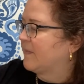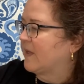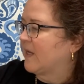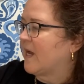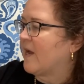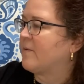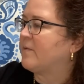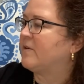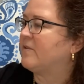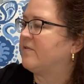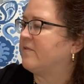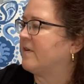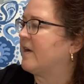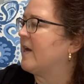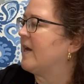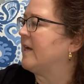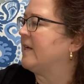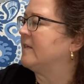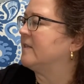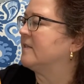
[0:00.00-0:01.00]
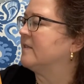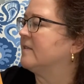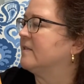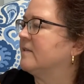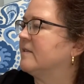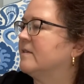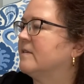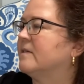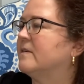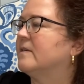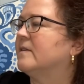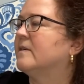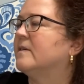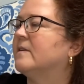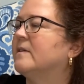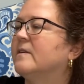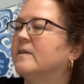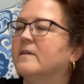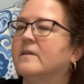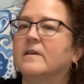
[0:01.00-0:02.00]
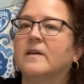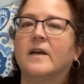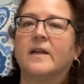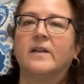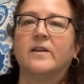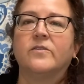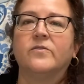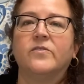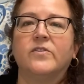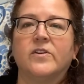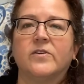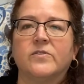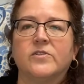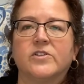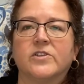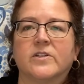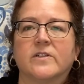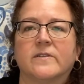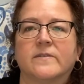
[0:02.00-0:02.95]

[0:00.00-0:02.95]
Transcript: I would find a new future.